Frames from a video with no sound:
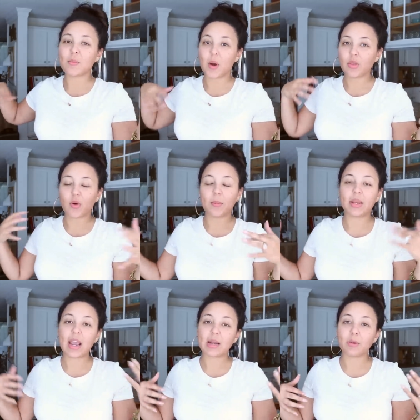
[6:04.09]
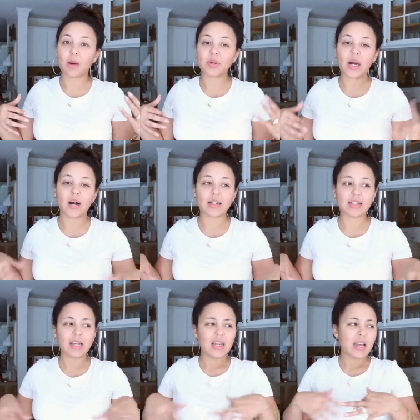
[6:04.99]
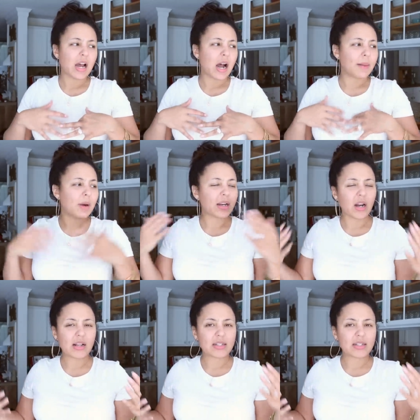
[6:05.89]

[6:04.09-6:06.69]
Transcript: both what me and mama got I might not